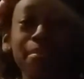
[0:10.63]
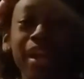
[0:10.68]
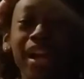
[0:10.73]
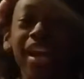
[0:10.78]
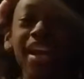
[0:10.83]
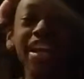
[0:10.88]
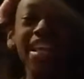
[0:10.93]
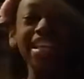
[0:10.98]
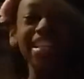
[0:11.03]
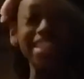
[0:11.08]

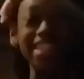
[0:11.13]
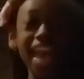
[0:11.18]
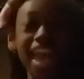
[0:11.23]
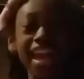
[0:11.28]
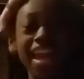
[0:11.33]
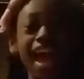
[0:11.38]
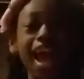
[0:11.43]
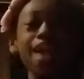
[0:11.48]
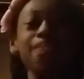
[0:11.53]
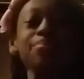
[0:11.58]

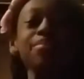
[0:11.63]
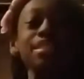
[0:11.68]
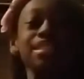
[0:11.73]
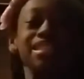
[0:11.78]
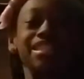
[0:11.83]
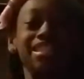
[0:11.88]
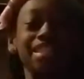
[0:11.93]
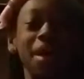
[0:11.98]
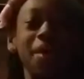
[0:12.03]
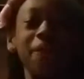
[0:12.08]
Yay, I'm
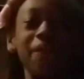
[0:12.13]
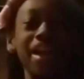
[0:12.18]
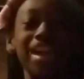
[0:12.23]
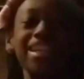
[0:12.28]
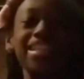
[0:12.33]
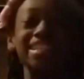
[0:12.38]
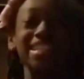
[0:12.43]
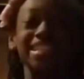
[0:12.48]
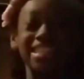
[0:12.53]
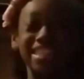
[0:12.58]
so
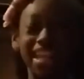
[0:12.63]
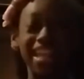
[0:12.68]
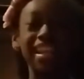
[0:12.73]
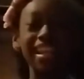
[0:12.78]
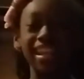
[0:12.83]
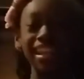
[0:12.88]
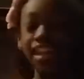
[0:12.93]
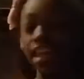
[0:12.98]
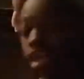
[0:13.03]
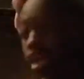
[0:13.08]

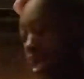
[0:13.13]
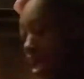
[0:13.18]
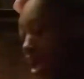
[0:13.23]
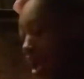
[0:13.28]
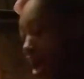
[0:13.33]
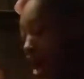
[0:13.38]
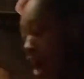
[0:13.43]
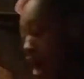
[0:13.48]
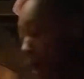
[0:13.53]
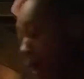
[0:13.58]
excited.
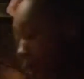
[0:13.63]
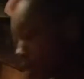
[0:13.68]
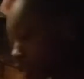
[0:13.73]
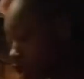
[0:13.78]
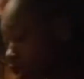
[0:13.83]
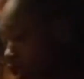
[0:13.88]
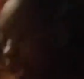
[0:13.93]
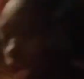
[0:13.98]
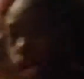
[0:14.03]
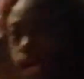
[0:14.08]

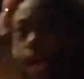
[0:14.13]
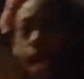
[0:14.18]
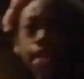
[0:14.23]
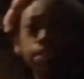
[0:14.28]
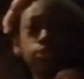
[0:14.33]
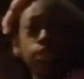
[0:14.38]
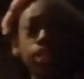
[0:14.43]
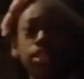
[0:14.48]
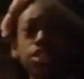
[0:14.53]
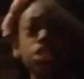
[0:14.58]
So yeah
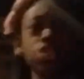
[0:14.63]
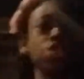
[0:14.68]
guys, let's just